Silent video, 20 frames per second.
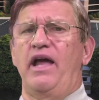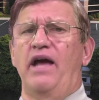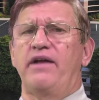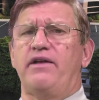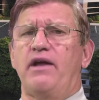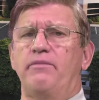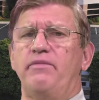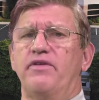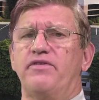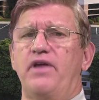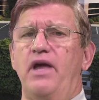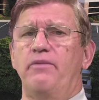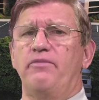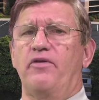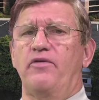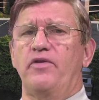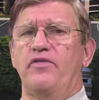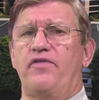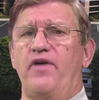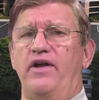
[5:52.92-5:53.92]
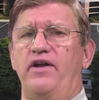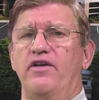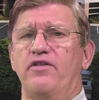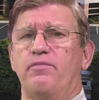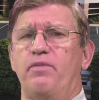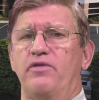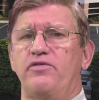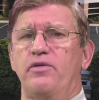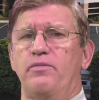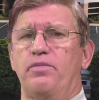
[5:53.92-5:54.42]
Yeah, Tom, this came from the
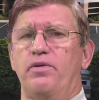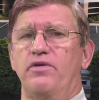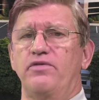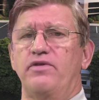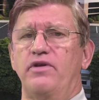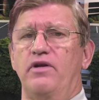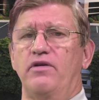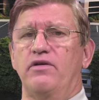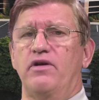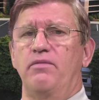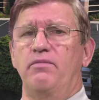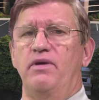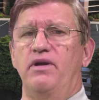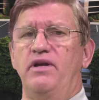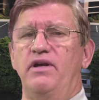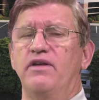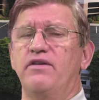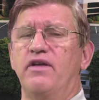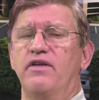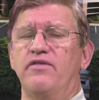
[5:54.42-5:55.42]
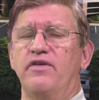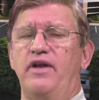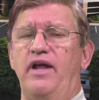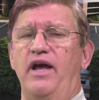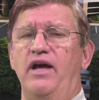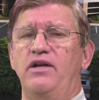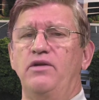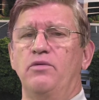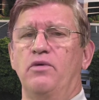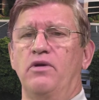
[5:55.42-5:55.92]
Finance, Budget, and Personnel Committee. It's an
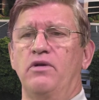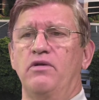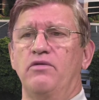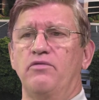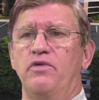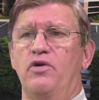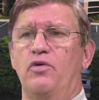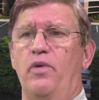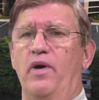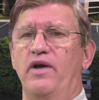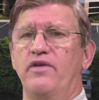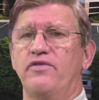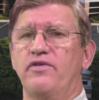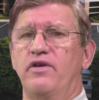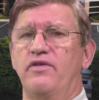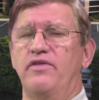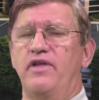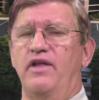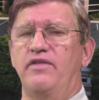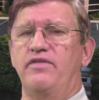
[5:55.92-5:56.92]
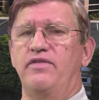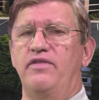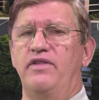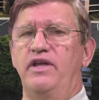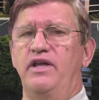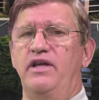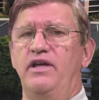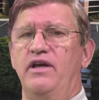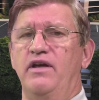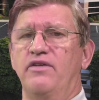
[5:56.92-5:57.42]
annual request that
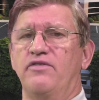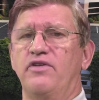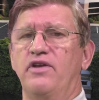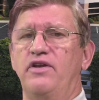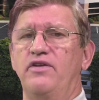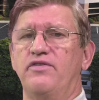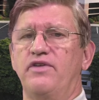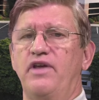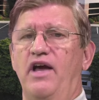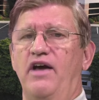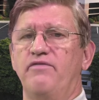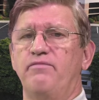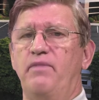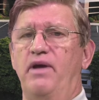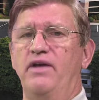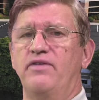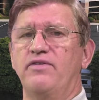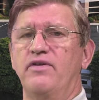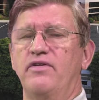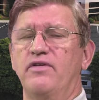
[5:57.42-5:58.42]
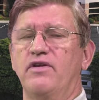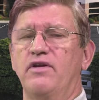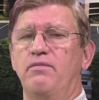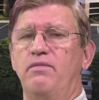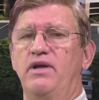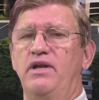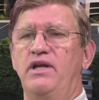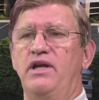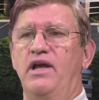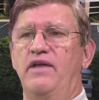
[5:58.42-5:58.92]
the city staff makes to the
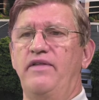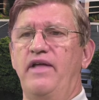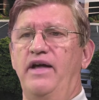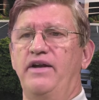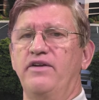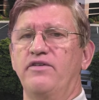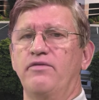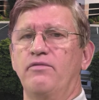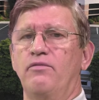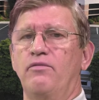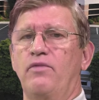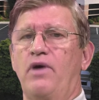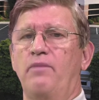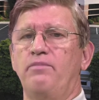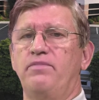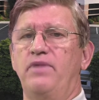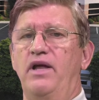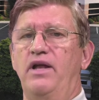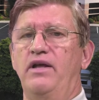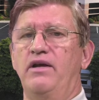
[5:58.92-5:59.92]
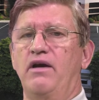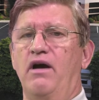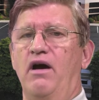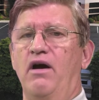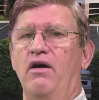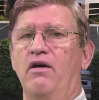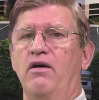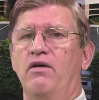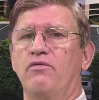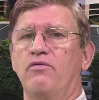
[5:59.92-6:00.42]
committee, and that is updating
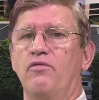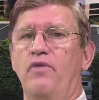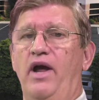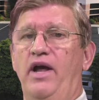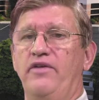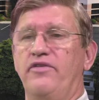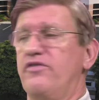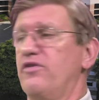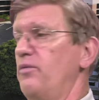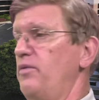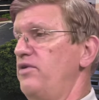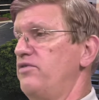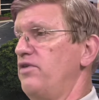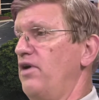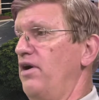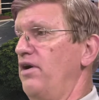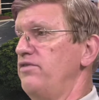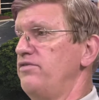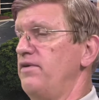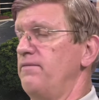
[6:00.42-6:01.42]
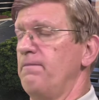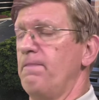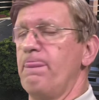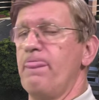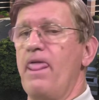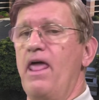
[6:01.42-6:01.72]
our rates that we charge.